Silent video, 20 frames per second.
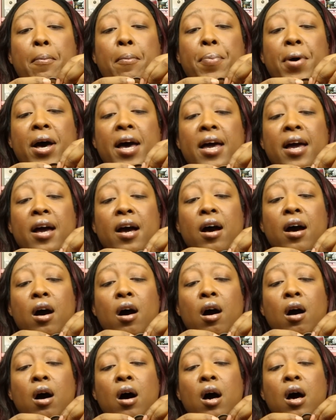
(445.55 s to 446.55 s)
But
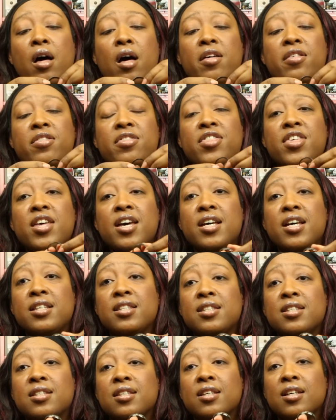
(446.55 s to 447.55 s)

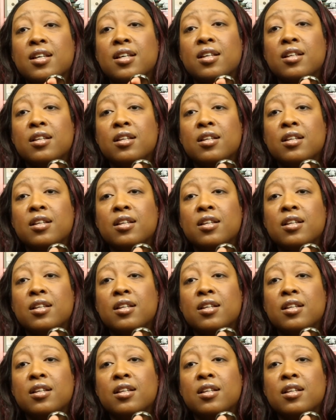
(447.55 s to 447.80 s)
this,